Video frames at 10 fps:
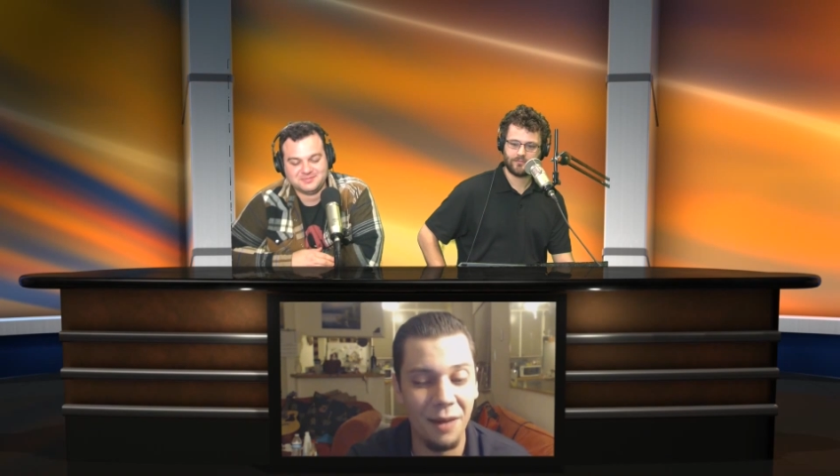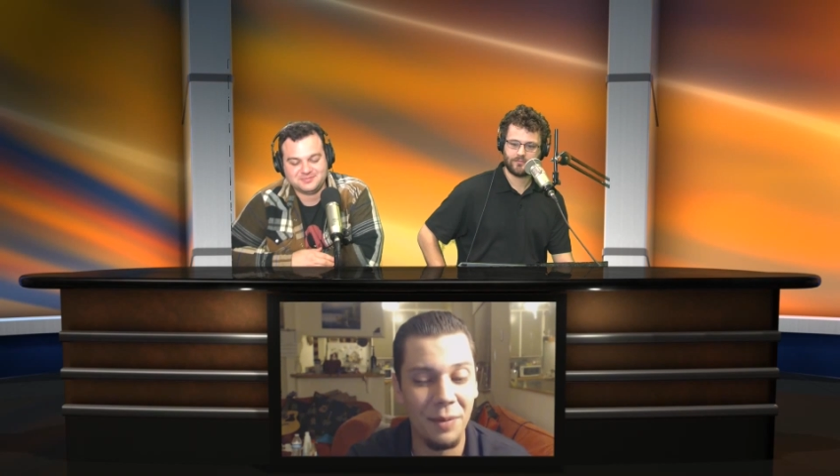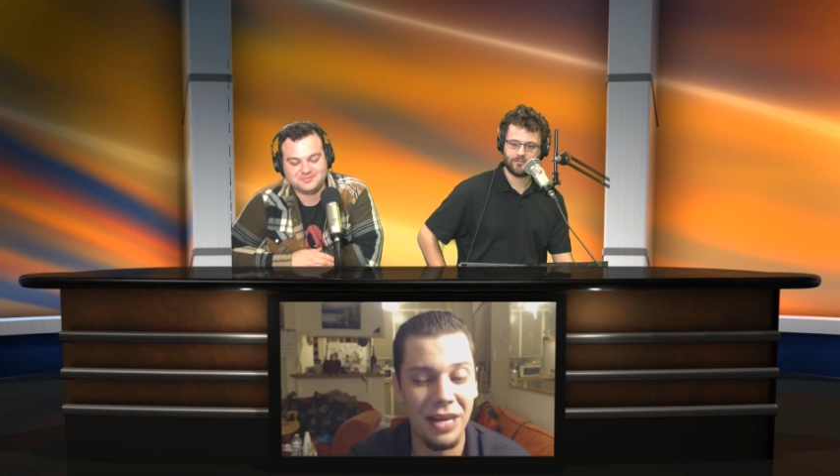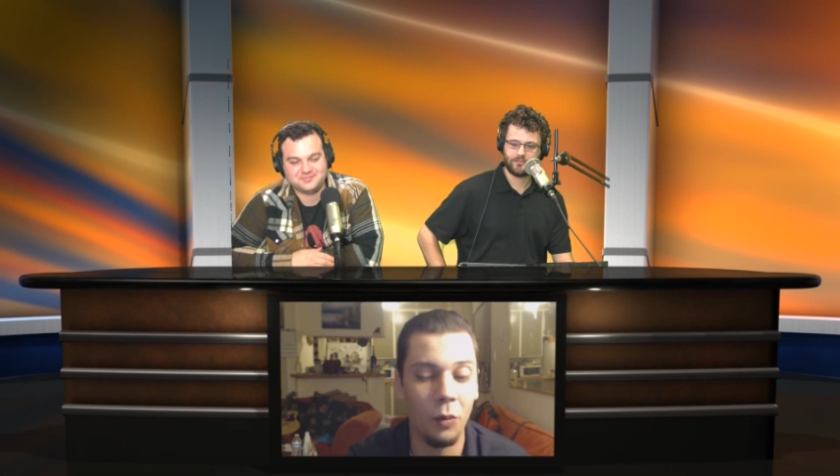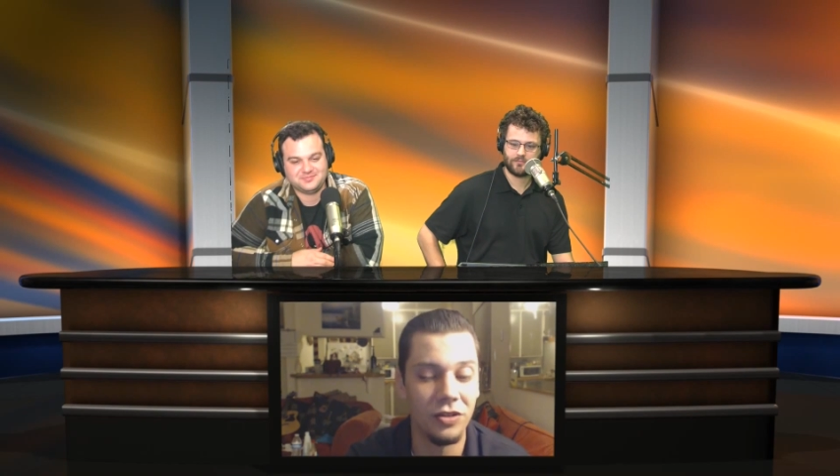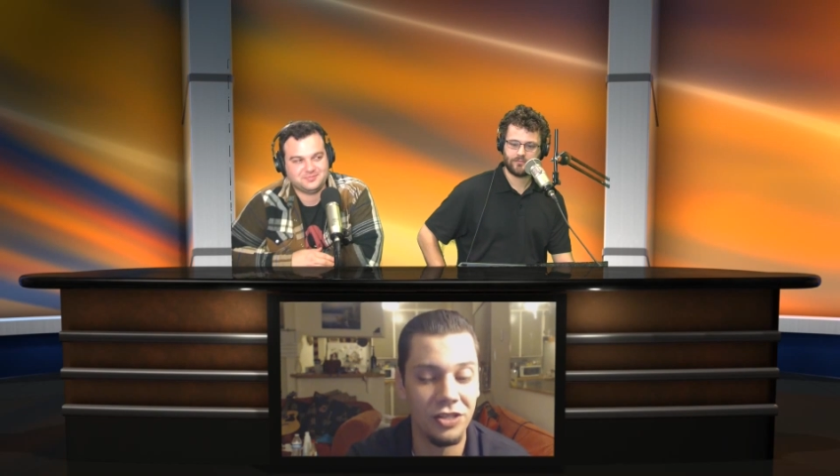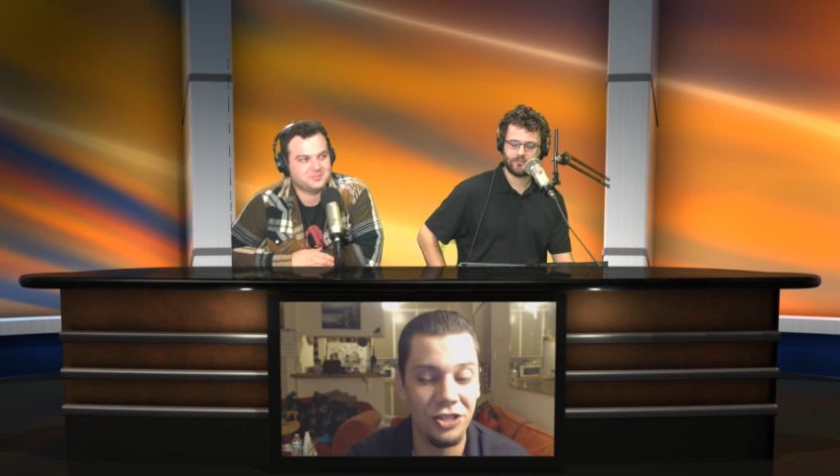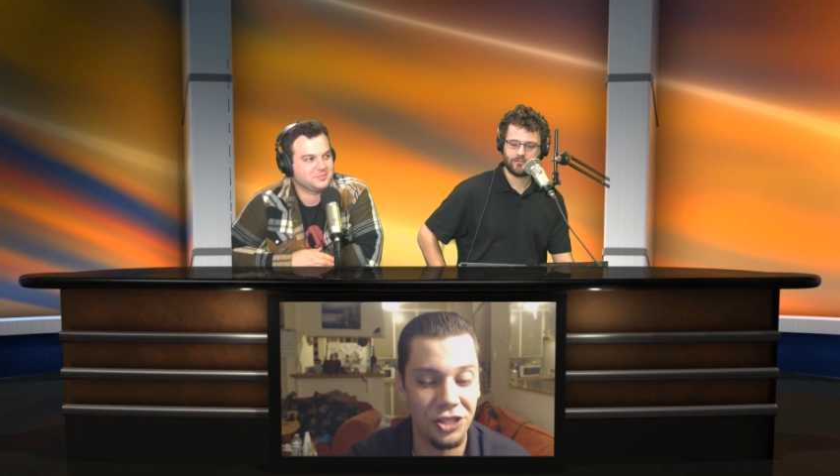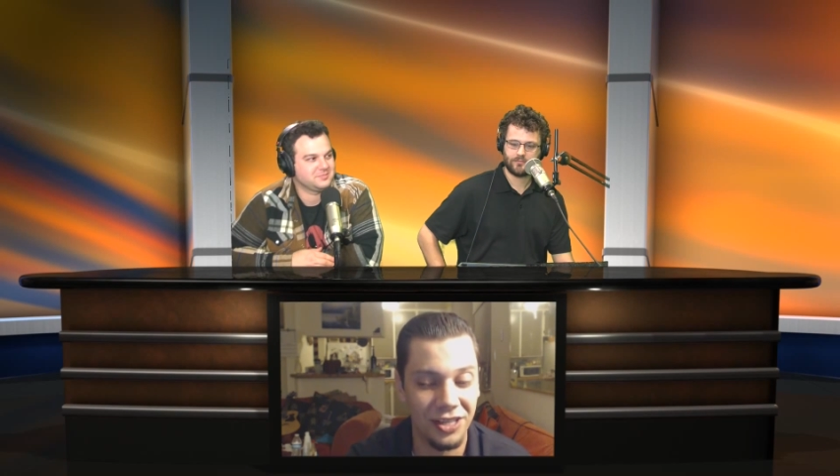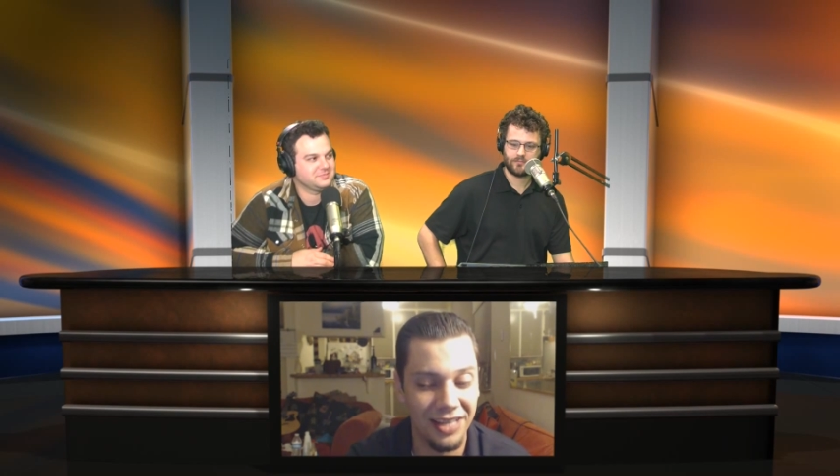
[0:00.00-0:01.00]
I mean, it wasn't
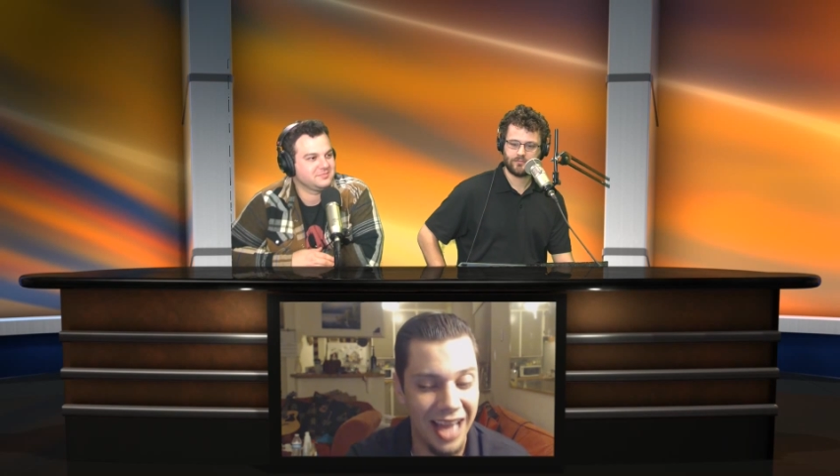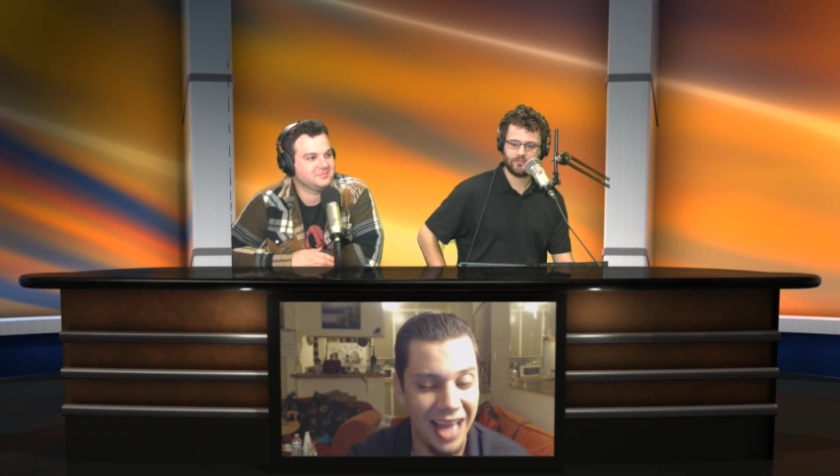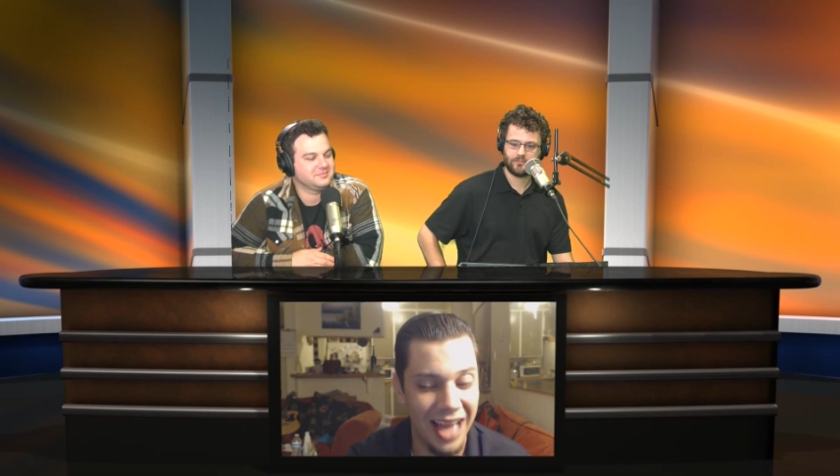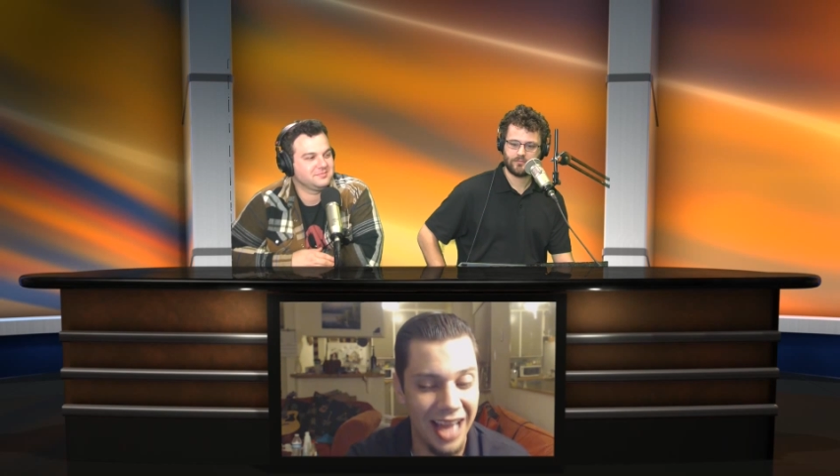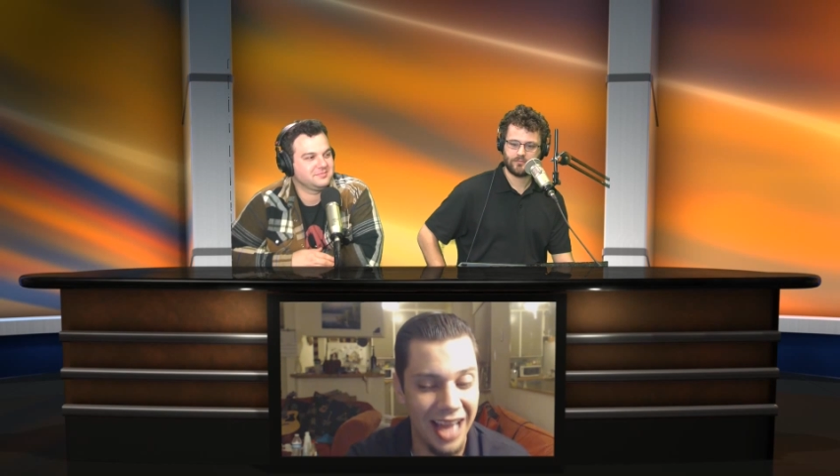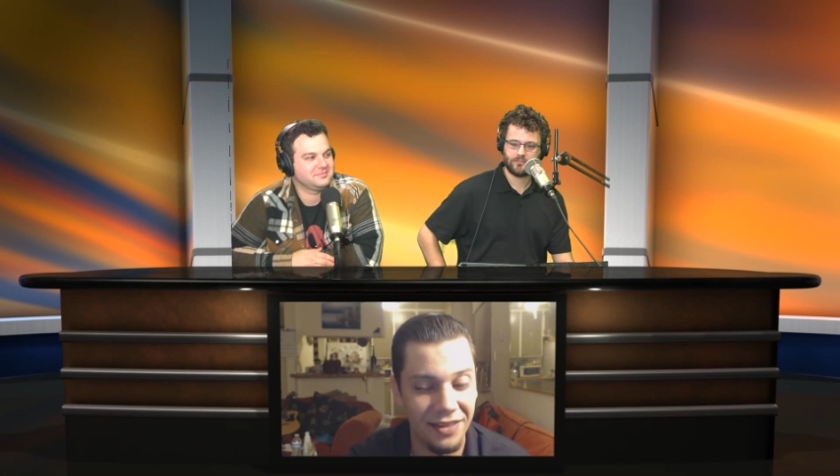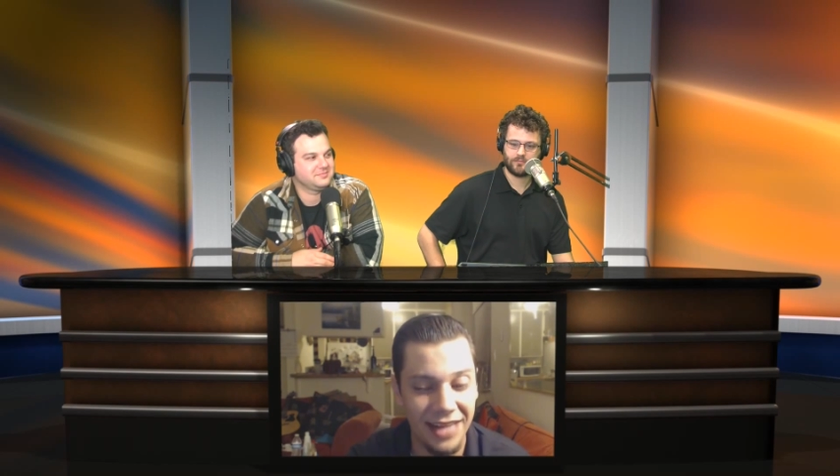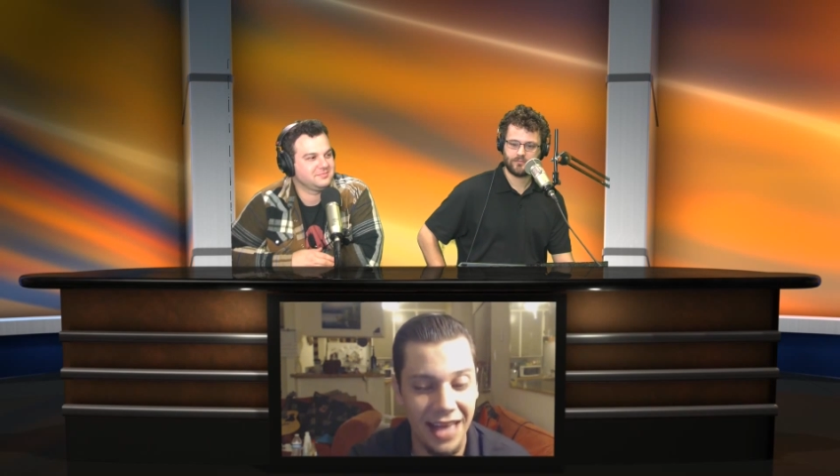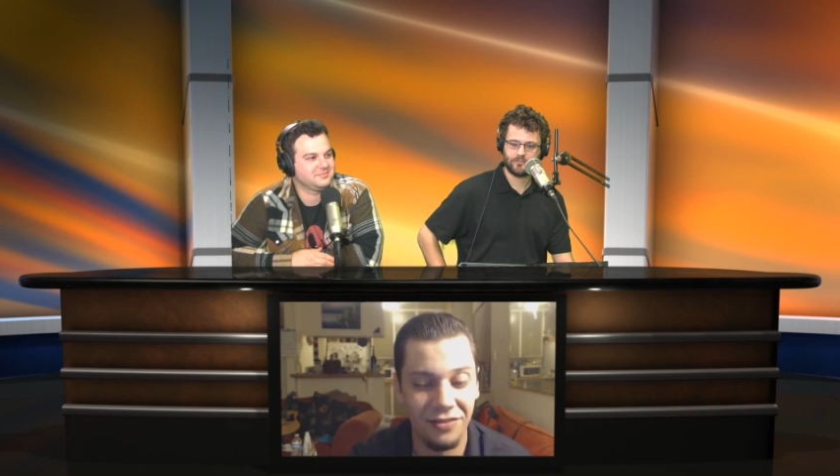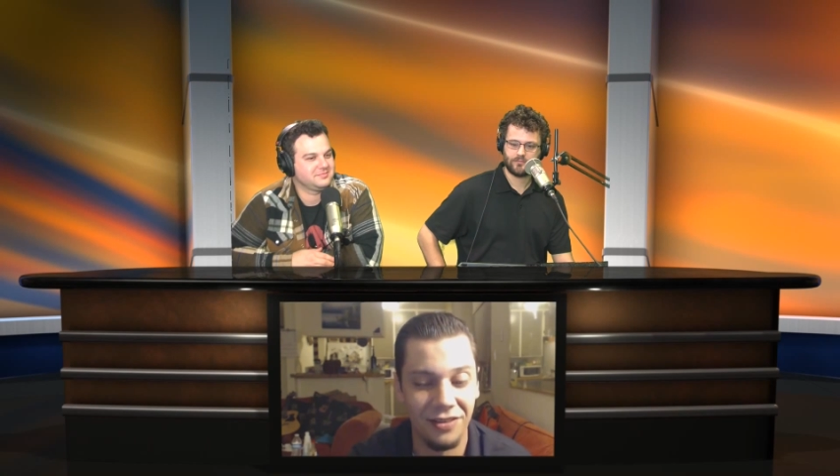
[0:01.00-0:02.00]
just the guy behind the
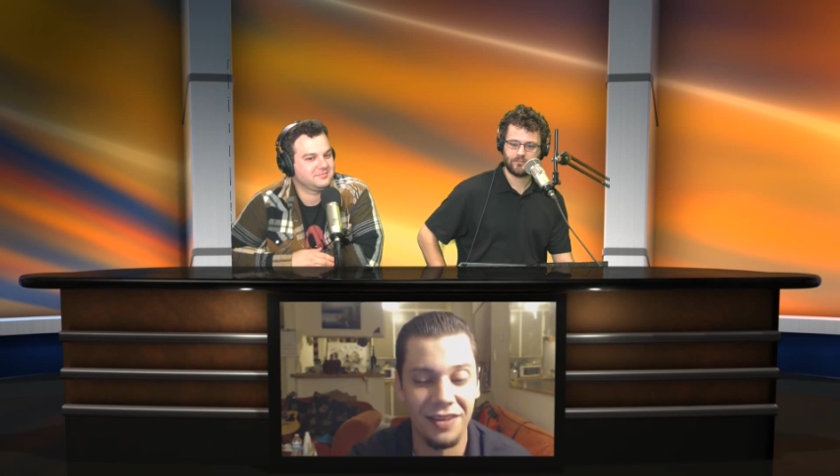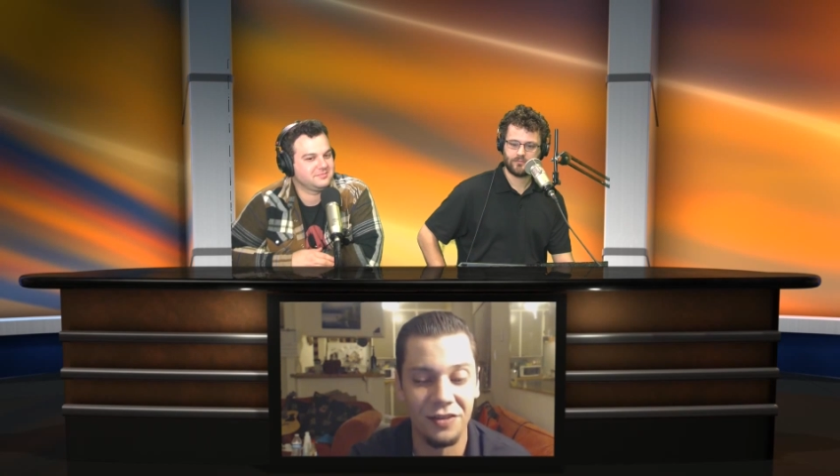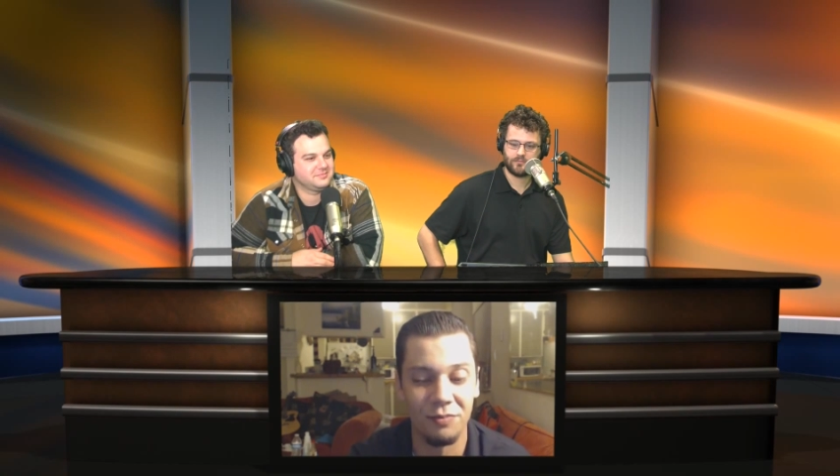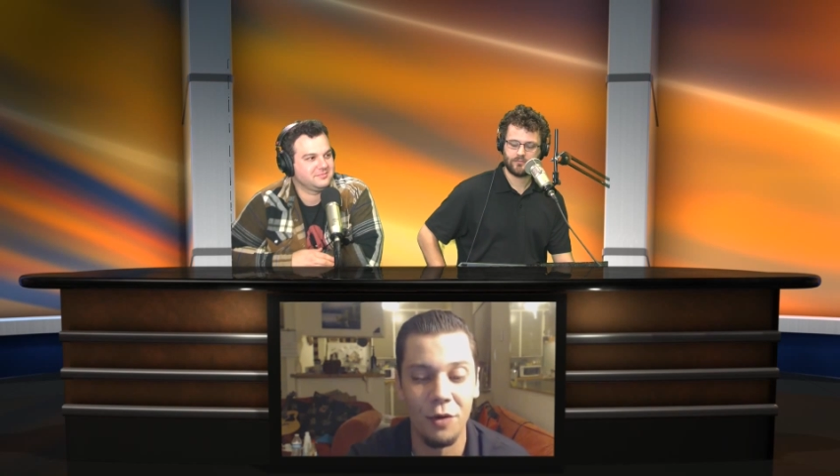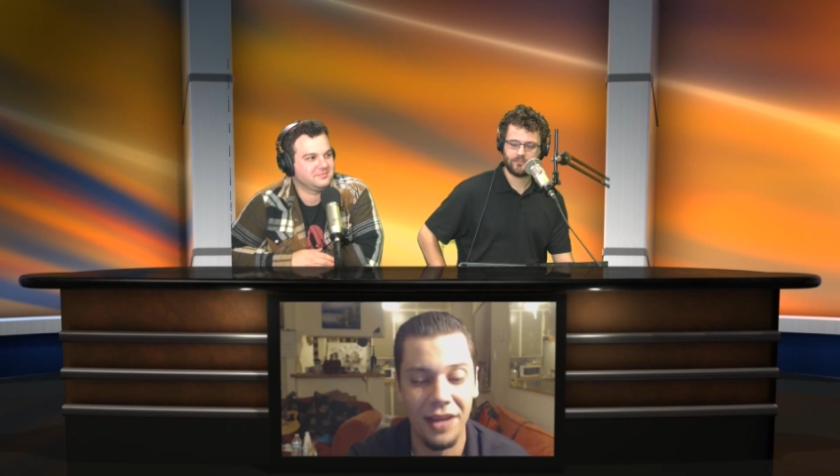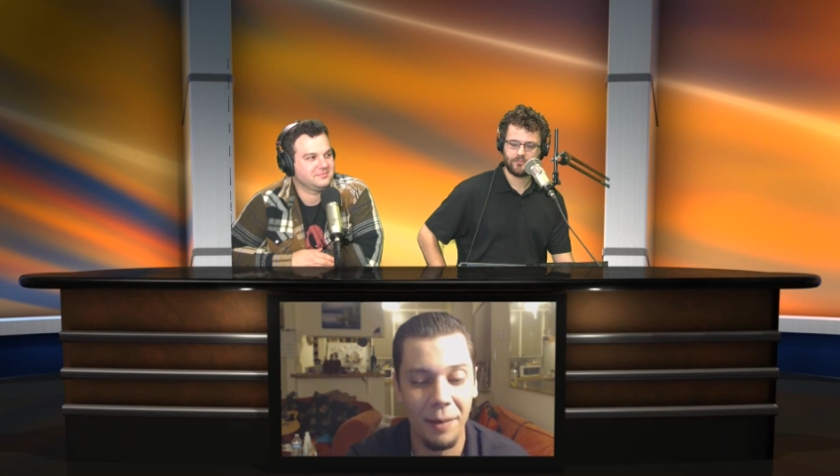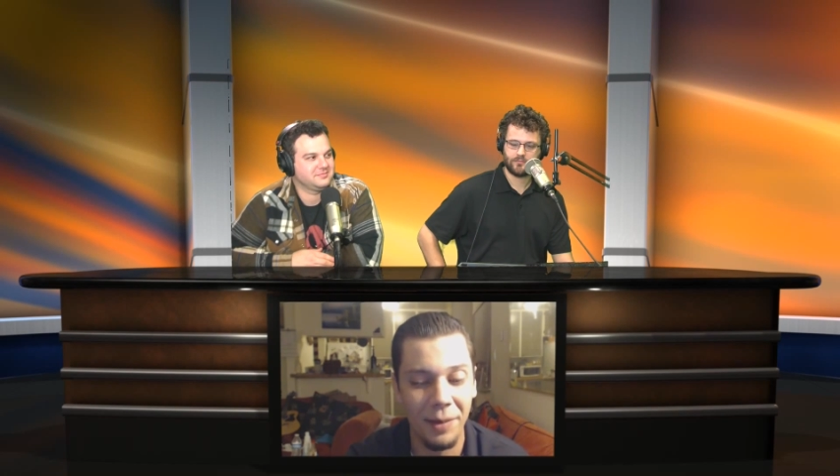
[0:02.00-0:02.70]
desk in this movie.